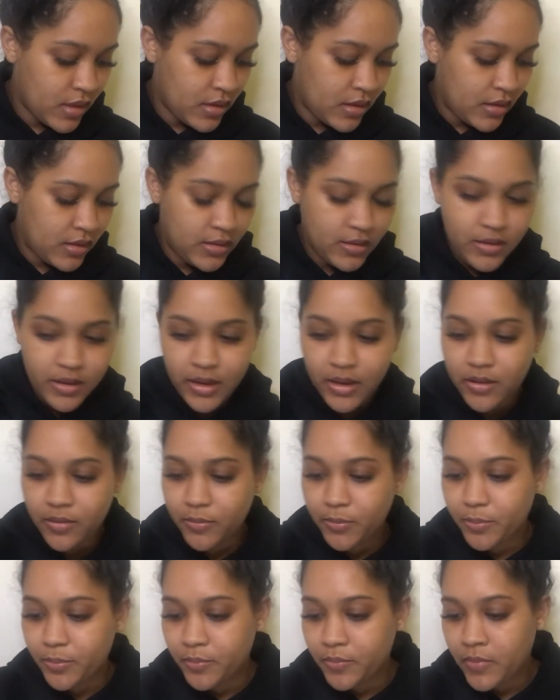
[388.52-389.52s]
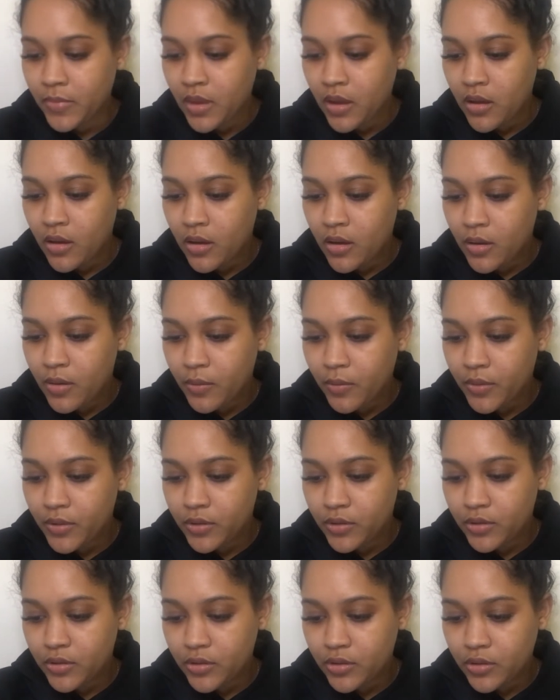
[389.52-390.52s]
10. 1,
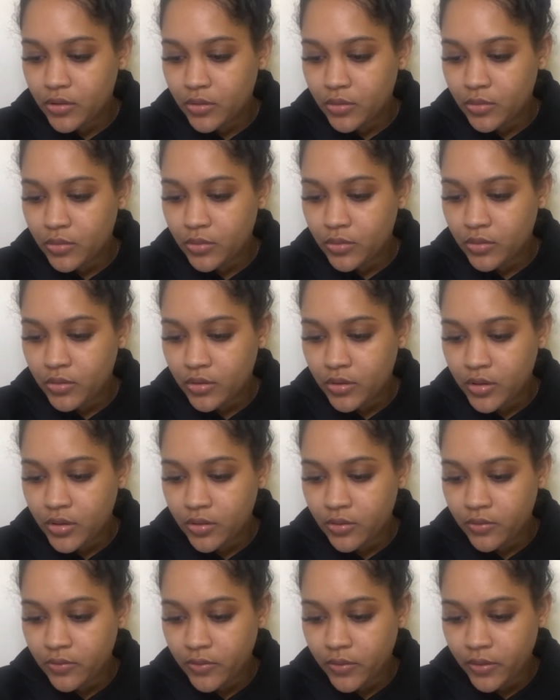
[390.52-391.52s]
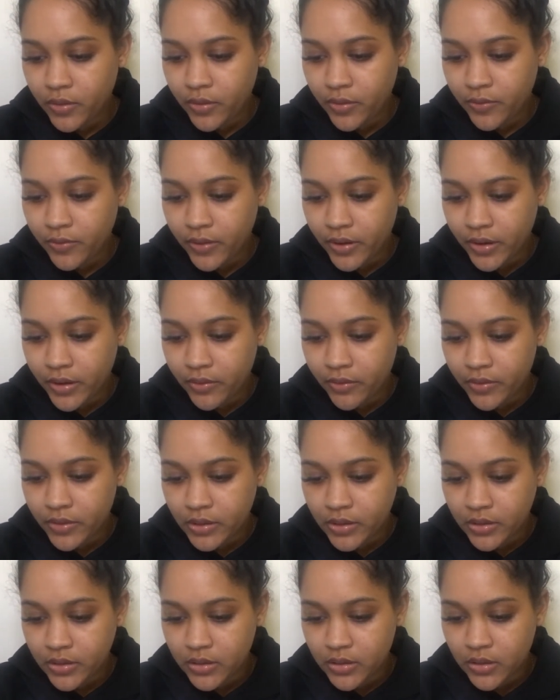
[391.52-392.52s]
2, 3, 4, 5, 6,
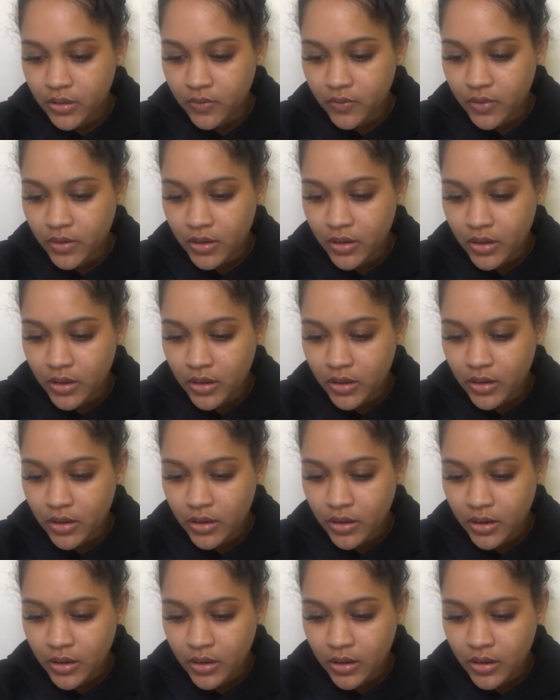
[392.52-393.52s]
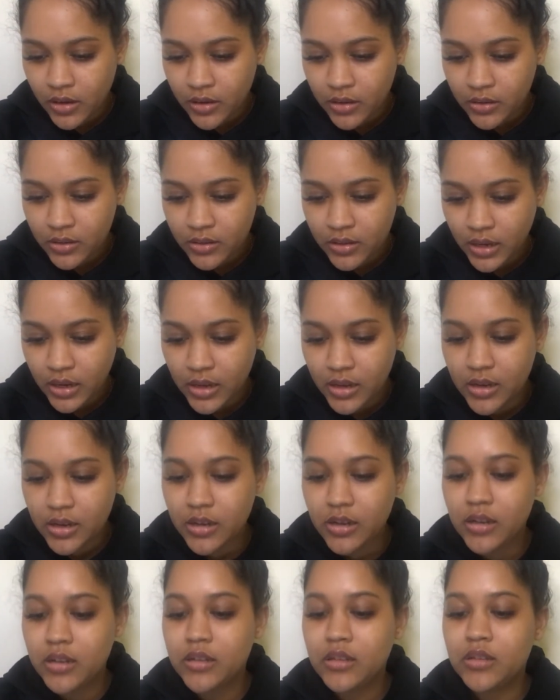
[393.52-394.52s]
7, 8, 9, 10.
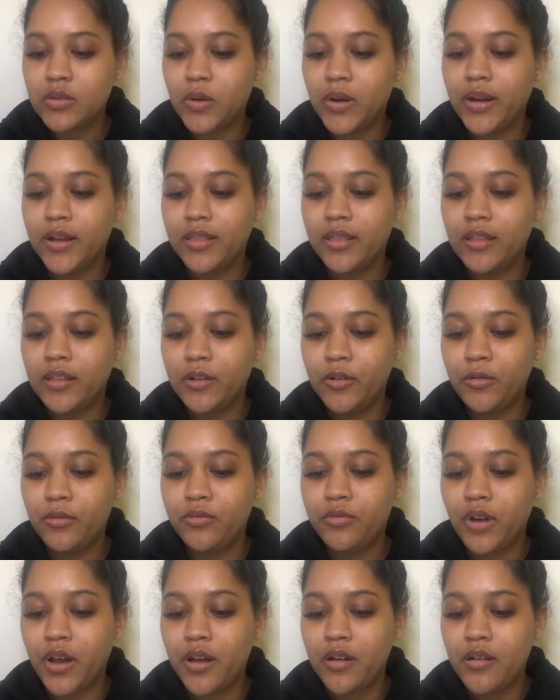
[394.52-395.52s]
So I got the little red,